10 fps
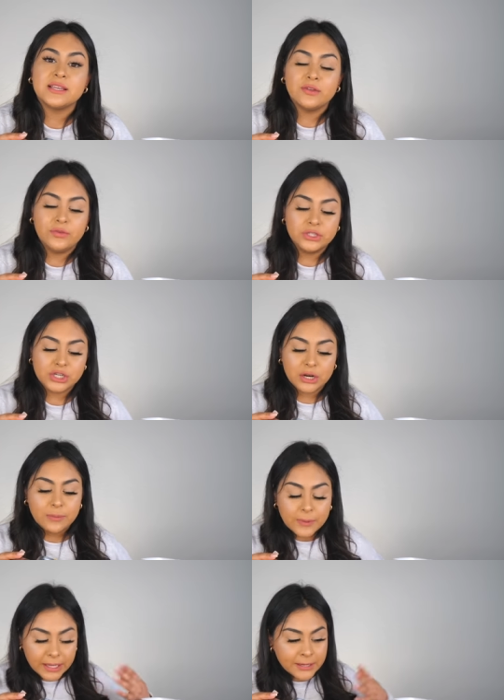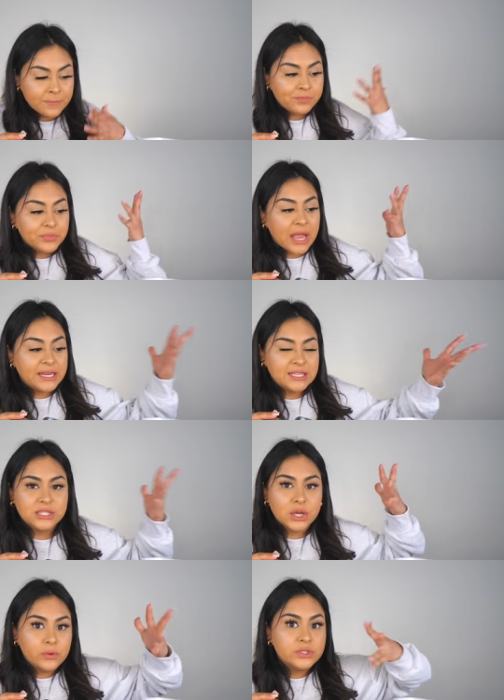in the future, but I need
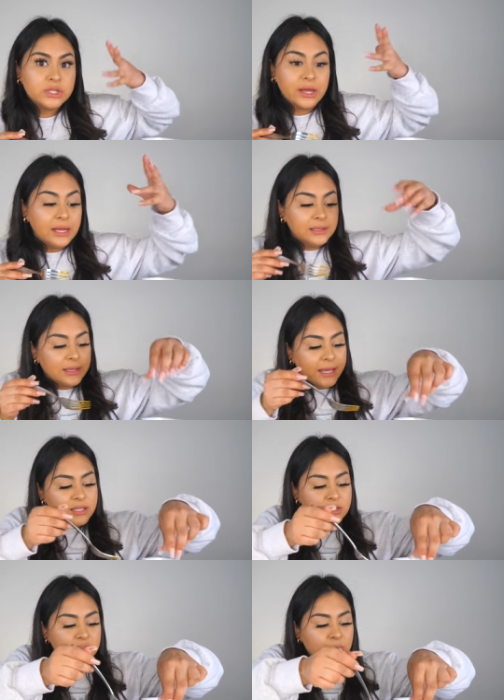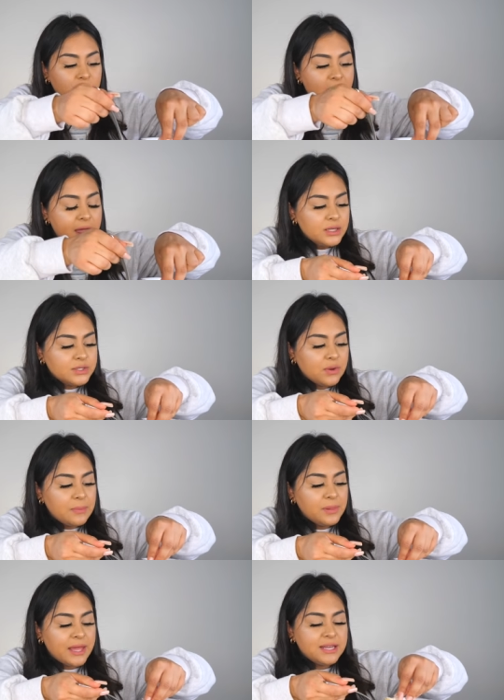to go to LA to do that. So
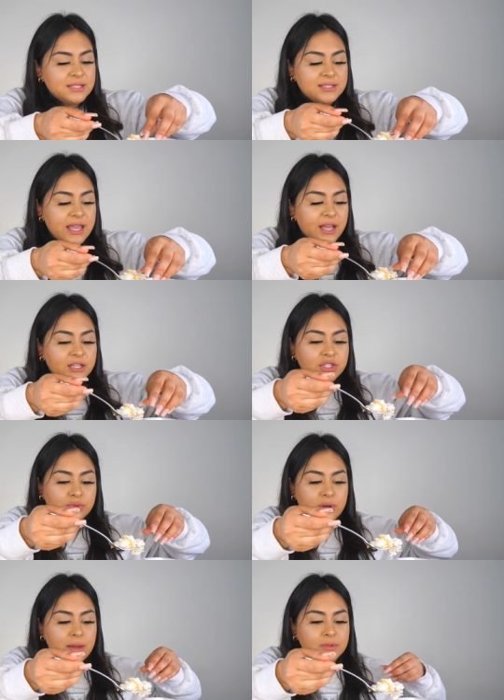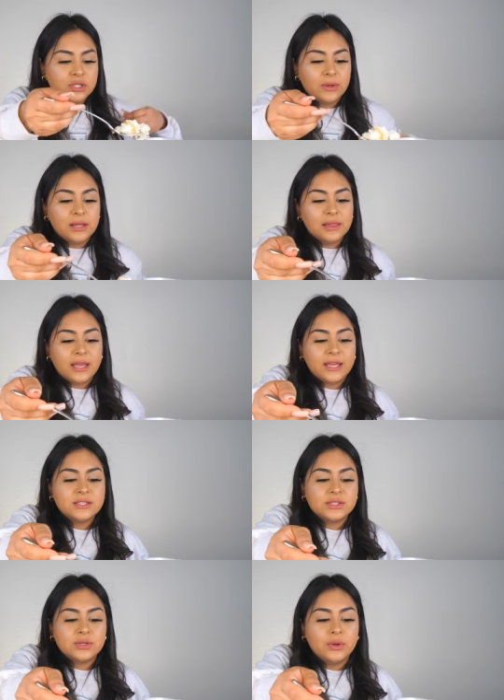I'm planning to take a trip to LA
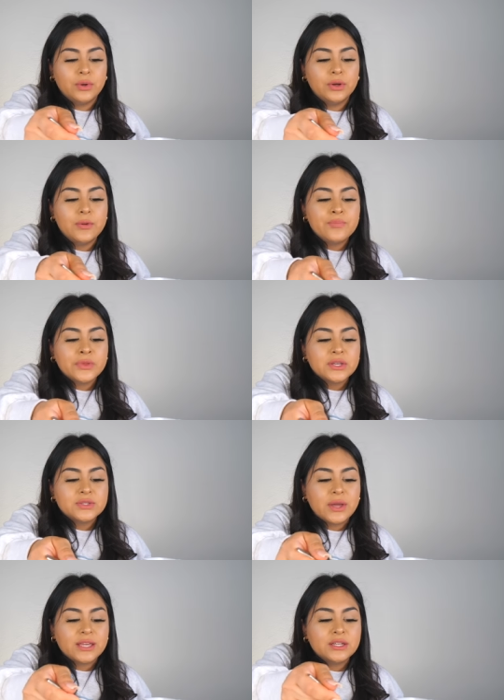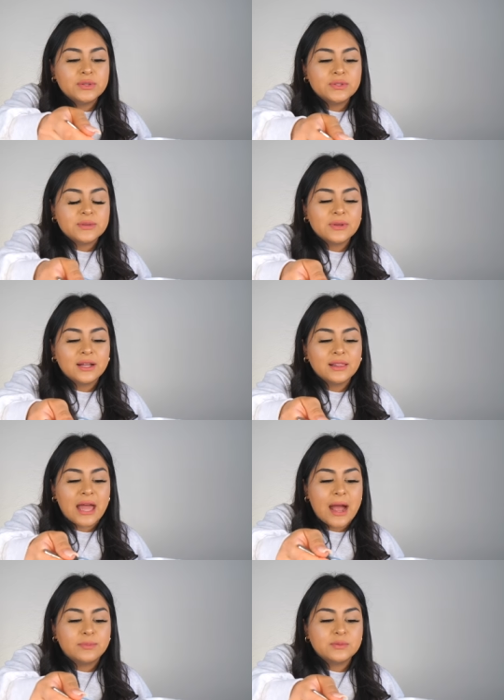soon so I can do some
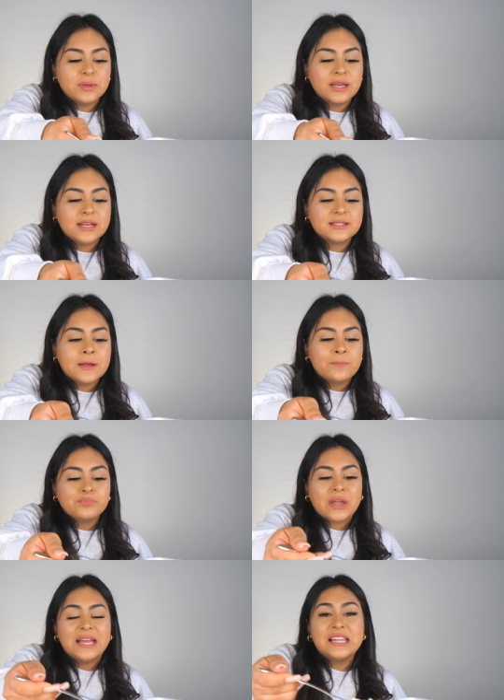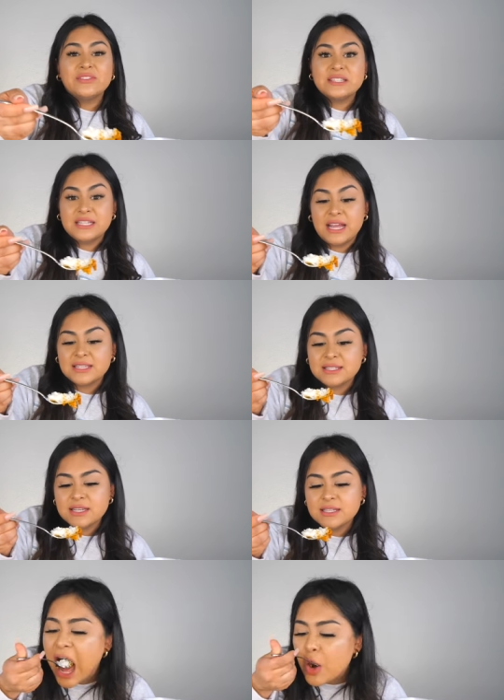collabs, because I live in
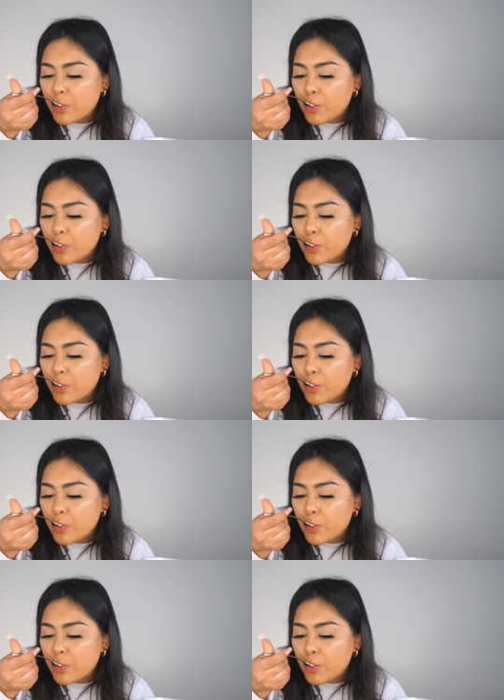Texas